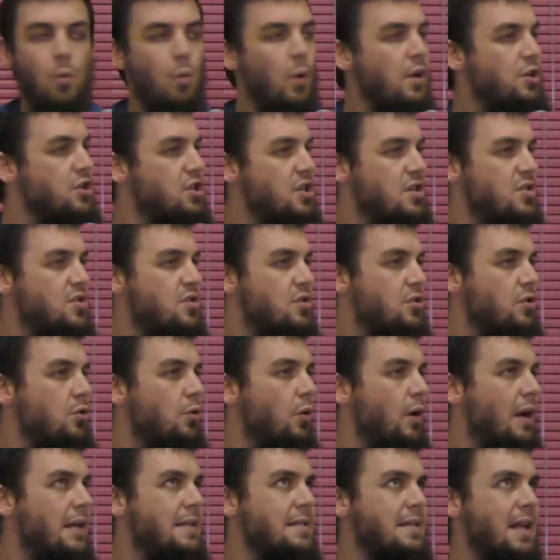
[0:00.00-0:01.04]
which is,
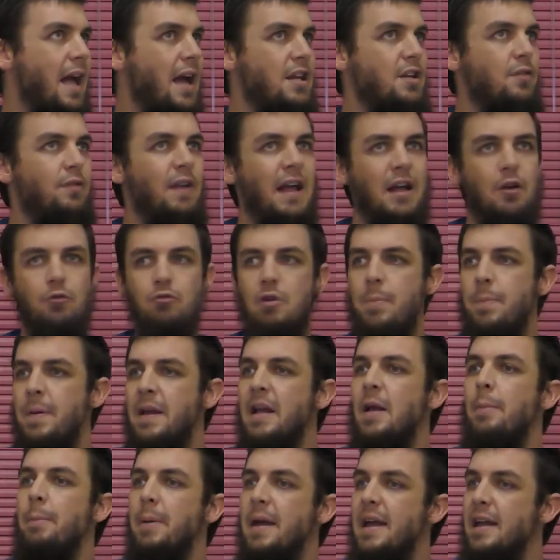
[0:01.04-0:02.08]
it's kind of like
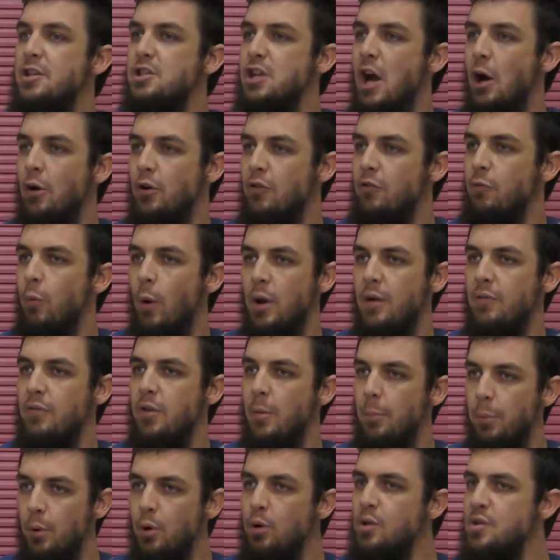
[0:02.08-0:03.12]
ripping a page out of one of
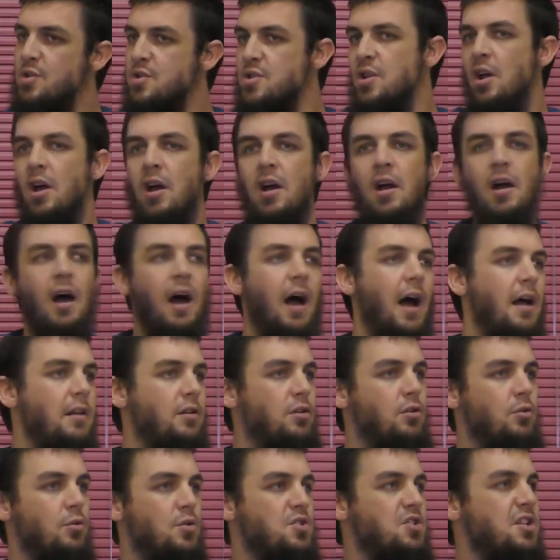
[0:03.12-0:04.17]
the books
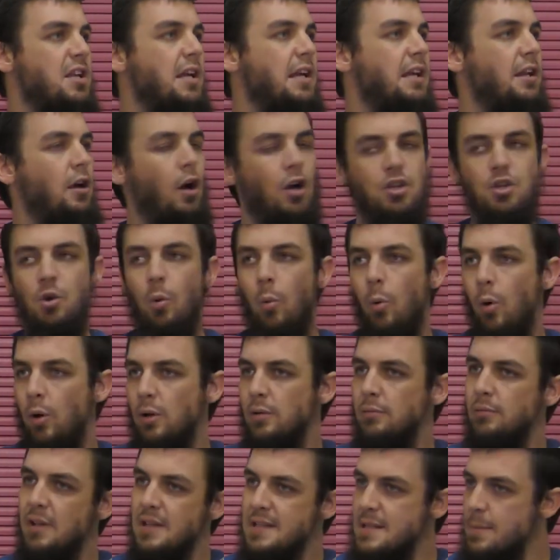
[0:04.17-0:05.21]
and, sticking it on your
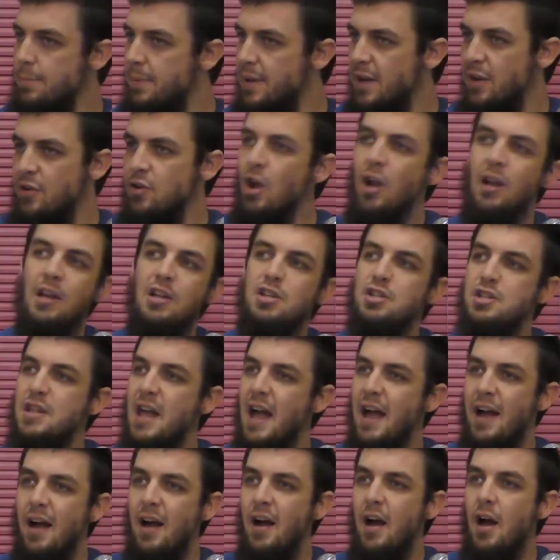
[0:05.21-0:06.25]
wall. There's a bit of knowledge
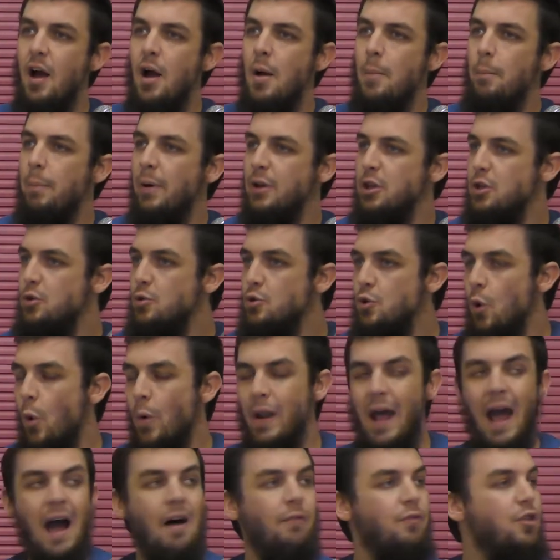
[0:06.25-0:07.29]
there, but you
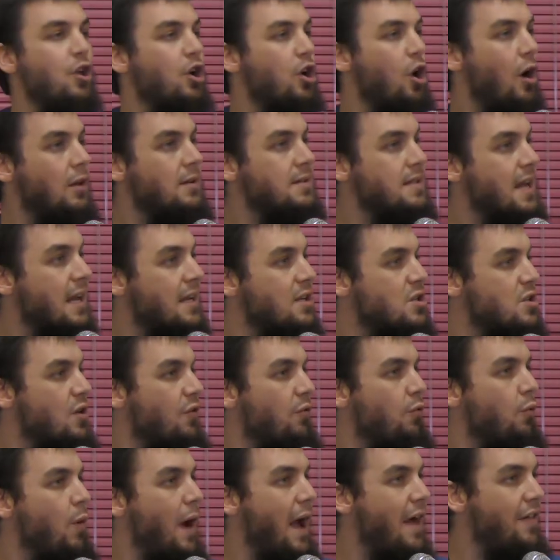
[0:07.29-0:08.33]
don't have the context
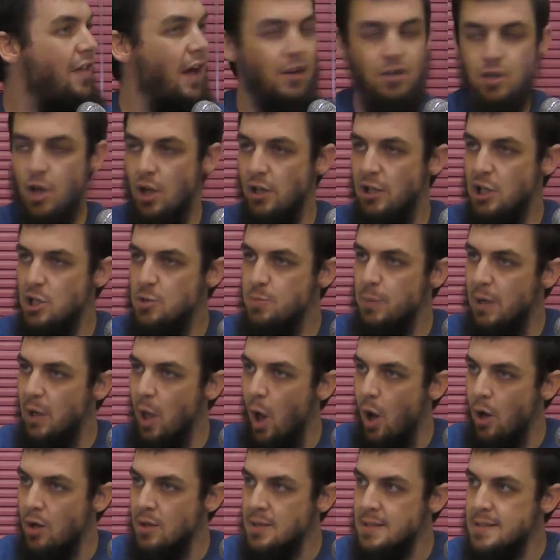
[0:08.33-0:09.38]
of where that knowledge
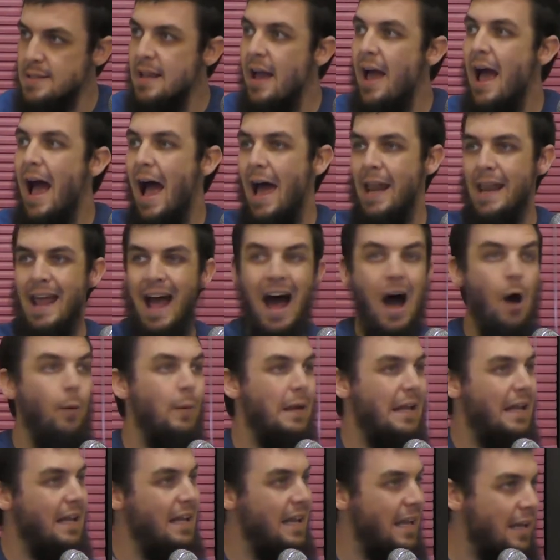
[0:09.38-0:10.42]
belongs and
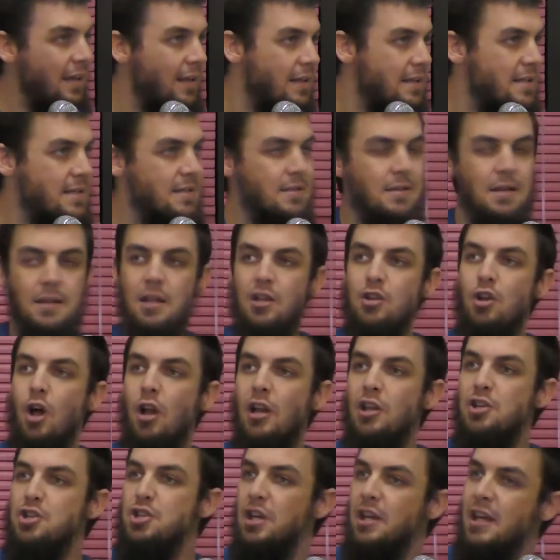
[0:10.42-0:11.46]
how it links to the
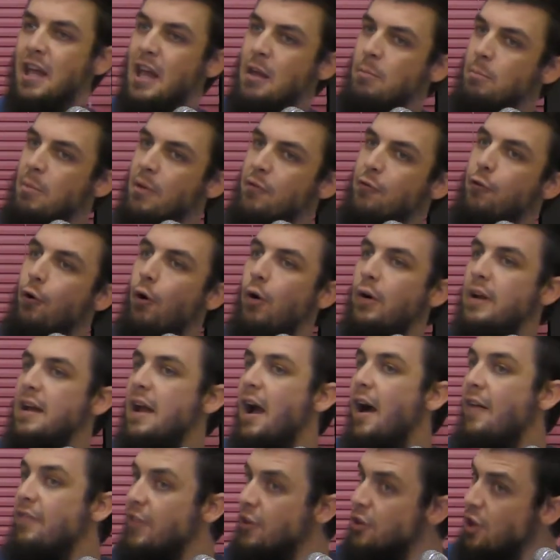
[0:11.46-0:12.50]
knowledge that came before
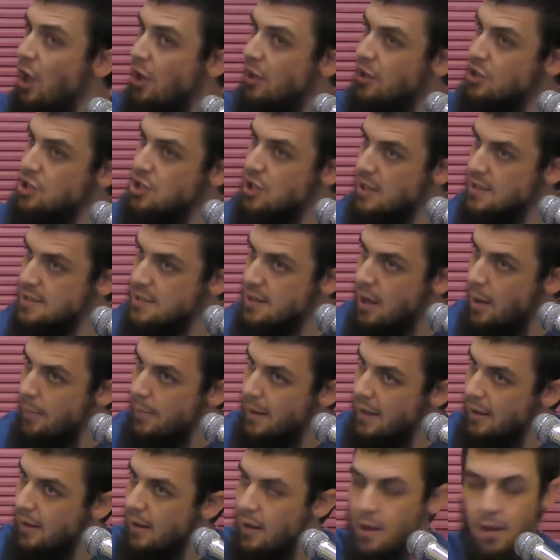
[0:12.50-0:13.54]
it and the knowledge that's
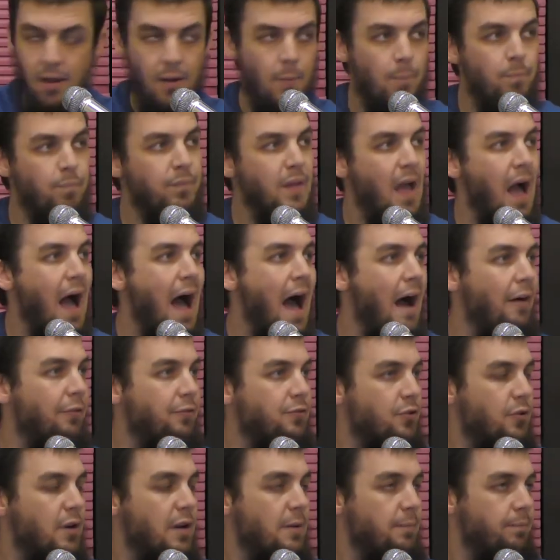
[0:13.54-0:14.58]
coming
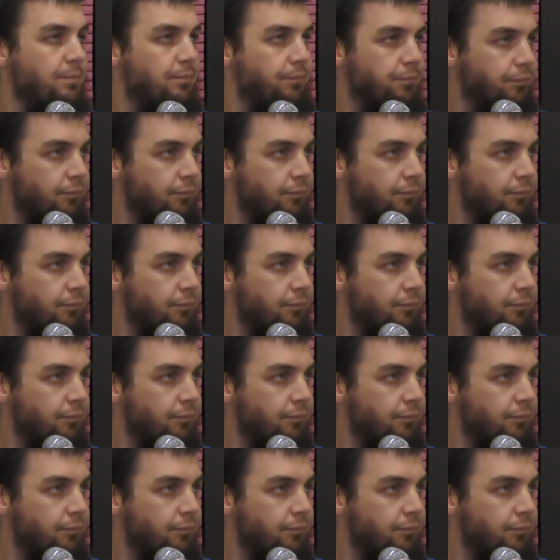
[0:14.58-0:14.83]
after it.